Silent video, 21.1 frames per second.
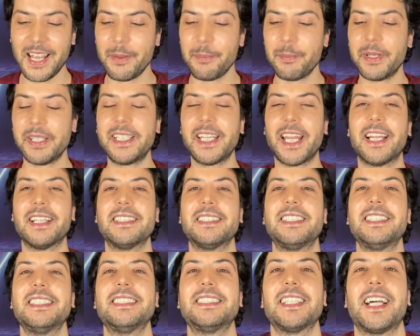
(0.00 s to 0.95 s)
But yeah,
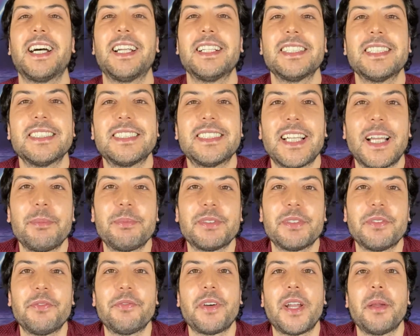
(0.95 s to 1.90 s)
these are the types
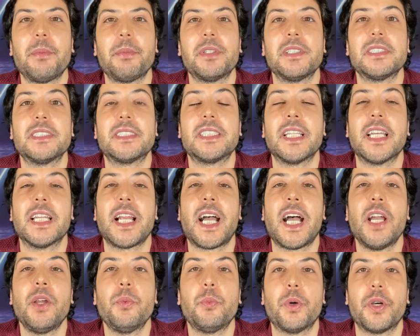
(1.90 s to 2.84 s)
of fibers that
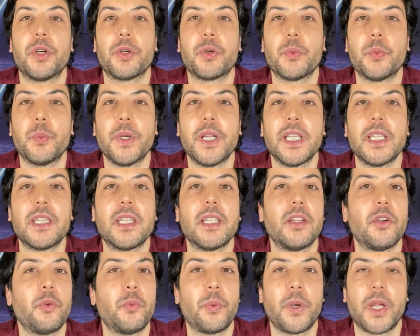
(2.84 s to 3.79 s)
I work with
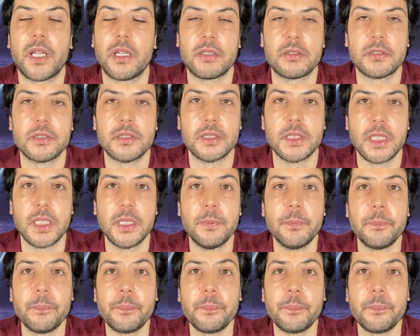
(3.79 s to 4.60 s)
regularly.